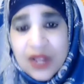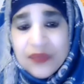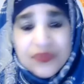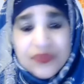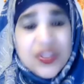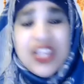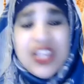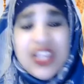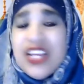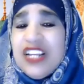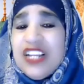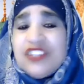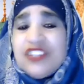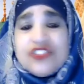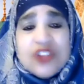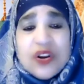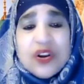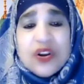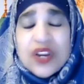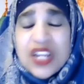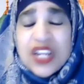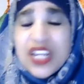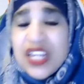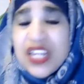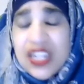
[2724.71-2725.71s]
These
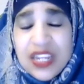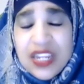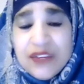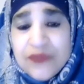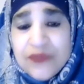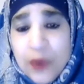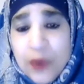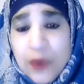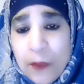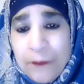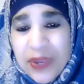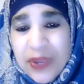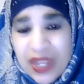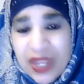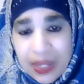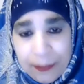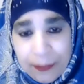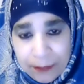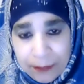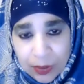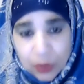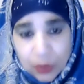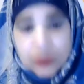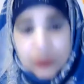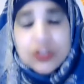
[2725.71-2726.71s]
are evil
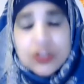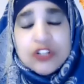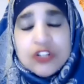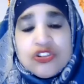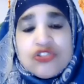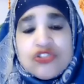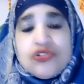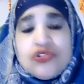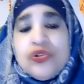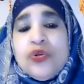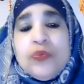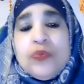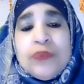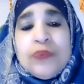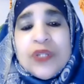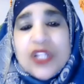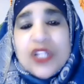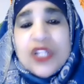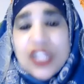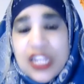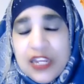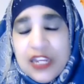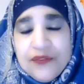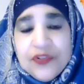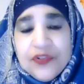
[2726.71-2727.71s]
people. The true
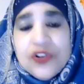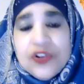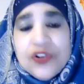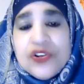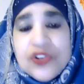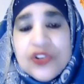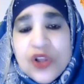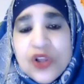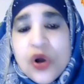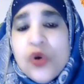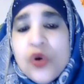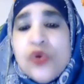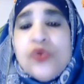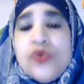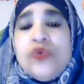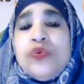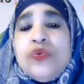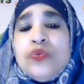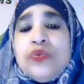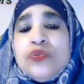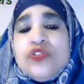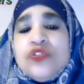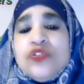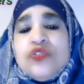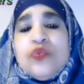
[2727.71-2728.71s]
believer
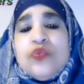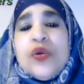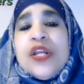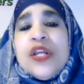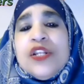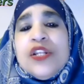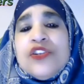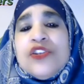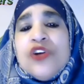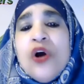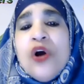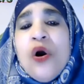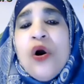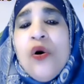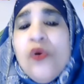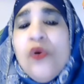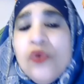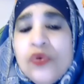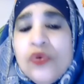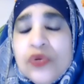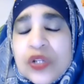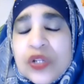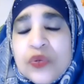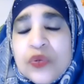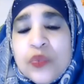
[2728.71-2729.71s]
knows when to
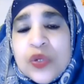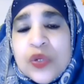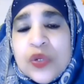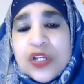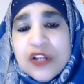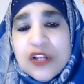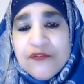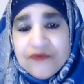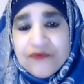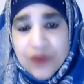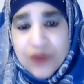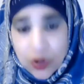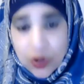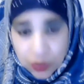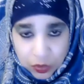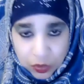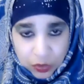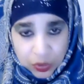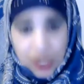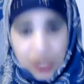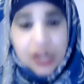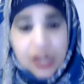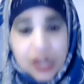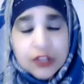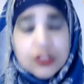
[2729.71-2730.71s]
hold and when to
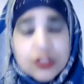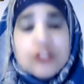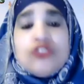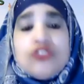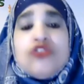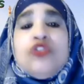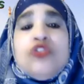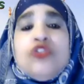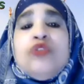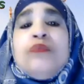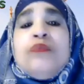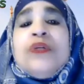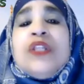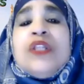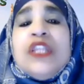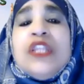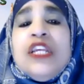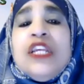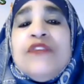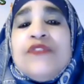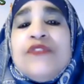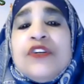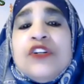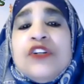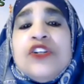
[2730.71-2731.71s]
fold. The true
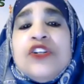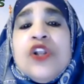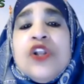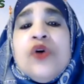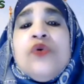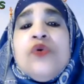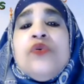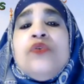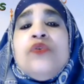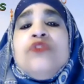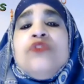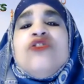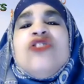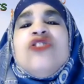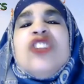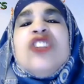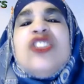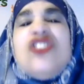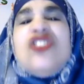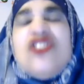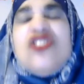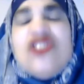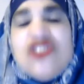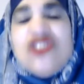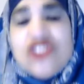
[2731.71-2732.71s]
believer knows to
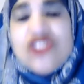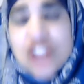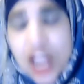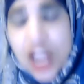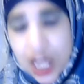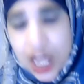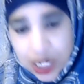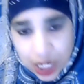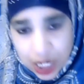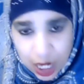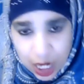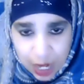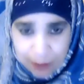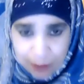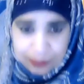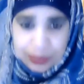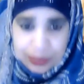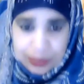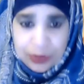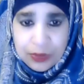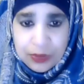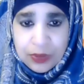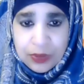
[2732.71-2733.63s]
shut up.